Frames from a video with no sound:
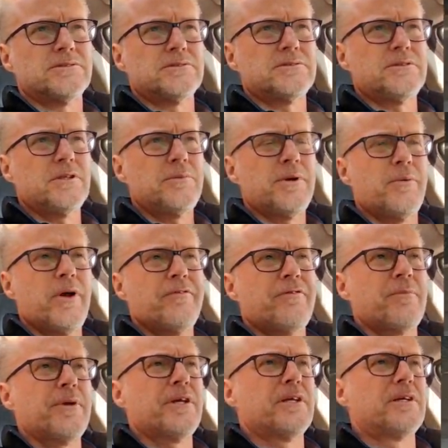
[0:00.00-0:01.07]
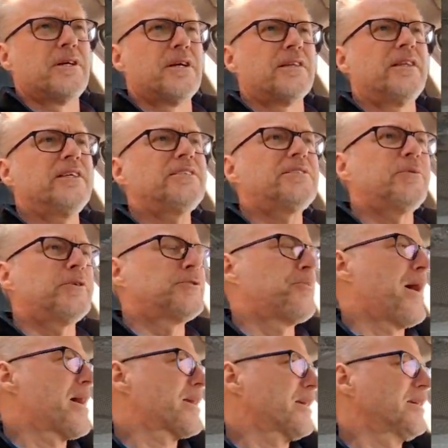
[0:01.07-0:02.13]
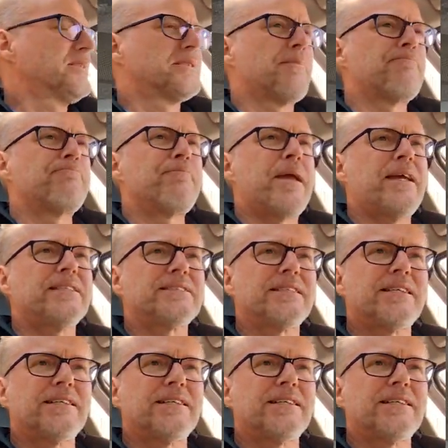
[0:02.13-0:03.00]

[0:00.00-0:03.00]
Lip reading: little bit away from it. This switchback is amazing.